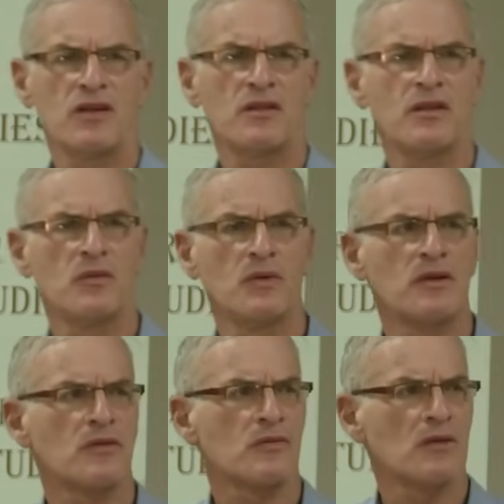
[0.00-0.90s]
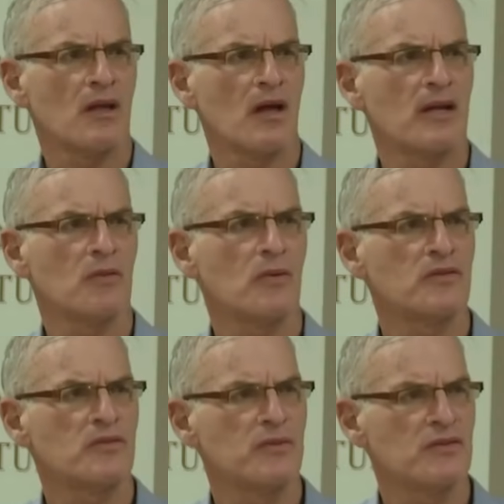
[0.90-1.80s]
I think we can rely on
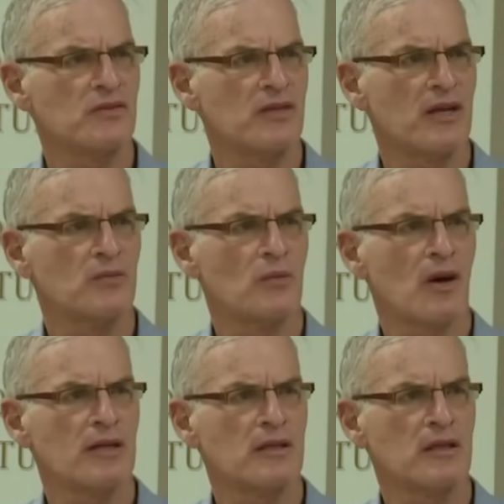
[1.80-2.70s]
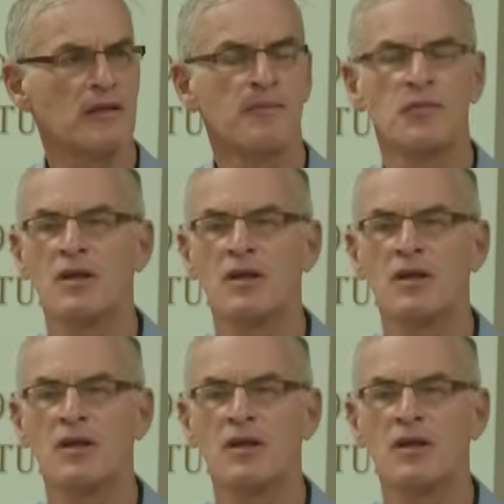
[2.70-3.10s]
what's been said widely,